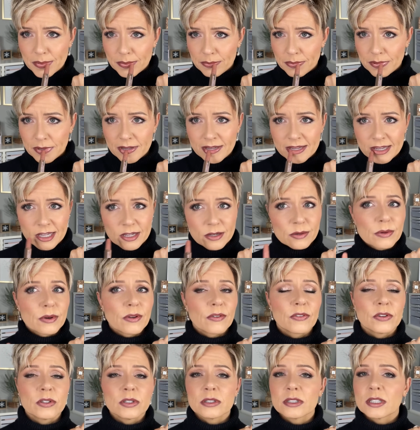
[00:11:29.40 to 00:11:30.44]

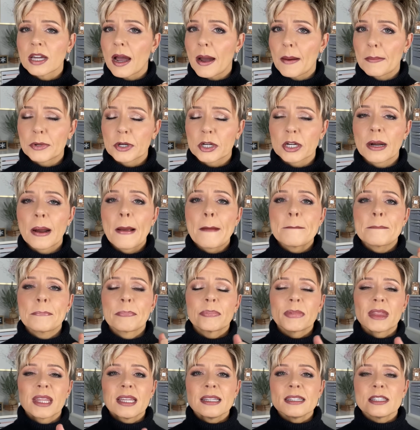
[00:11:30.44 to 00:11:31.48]
beautiful topper.
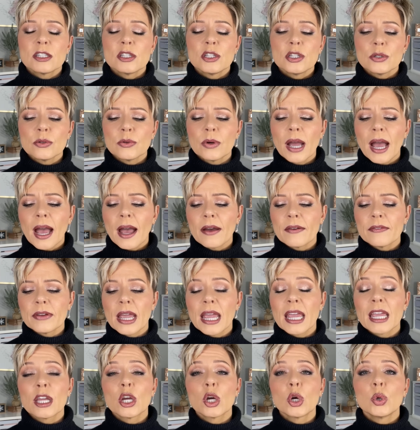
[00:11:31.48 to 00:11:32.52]
These do have
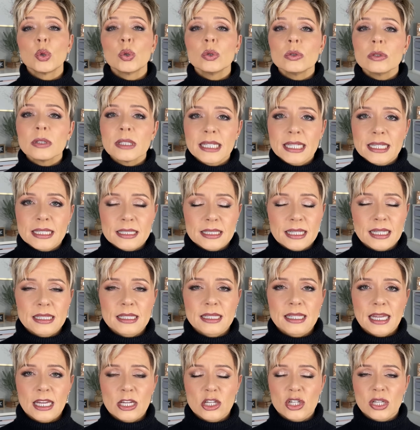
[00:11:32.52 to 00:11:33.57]
a cooling
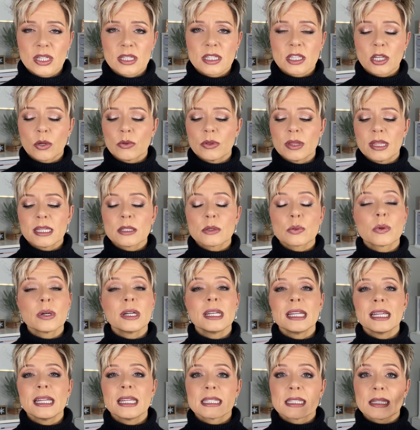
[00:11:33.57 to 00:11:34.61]
sensation. So this one
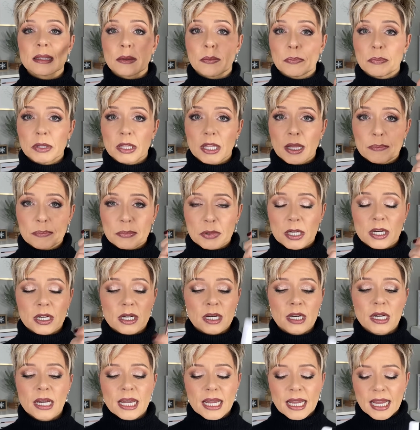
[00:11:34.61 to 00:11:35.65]
is the
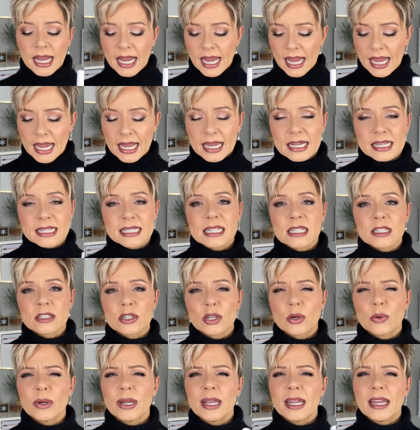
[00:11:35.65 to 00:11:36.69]
plumper, and
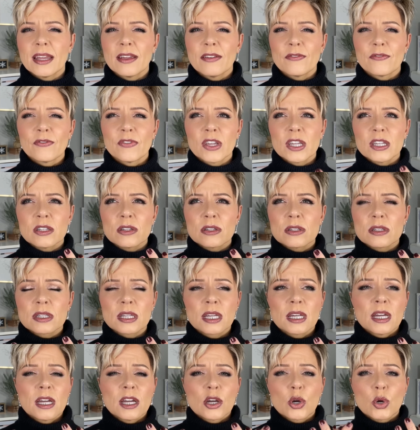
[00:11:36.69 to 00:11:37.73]
so it, it feels
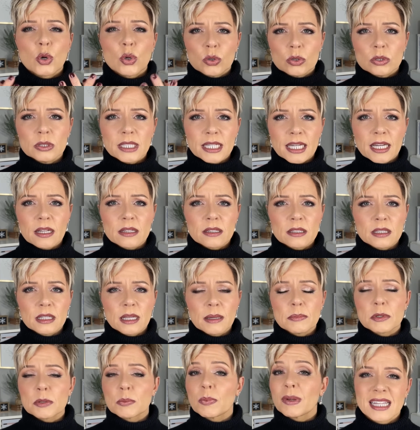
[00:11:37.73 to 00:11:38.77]
cooling on the
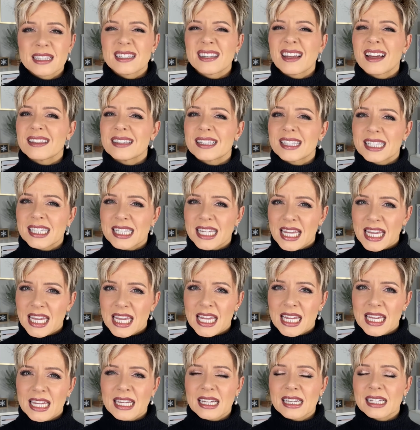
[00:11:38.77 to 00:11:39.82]
lips, but it's not
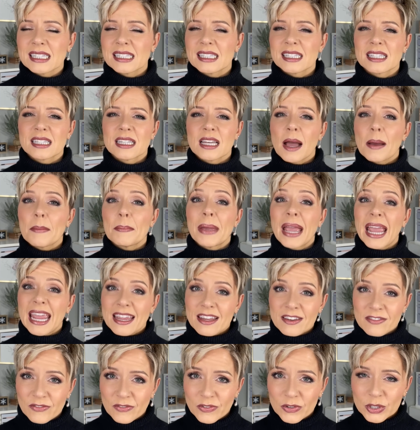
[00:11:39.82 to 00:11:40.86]
stingy. It's not
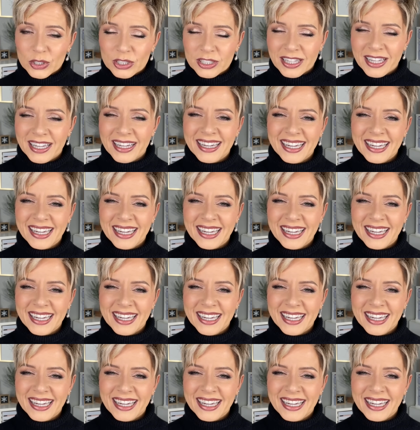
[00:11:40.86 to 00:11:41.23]
painful.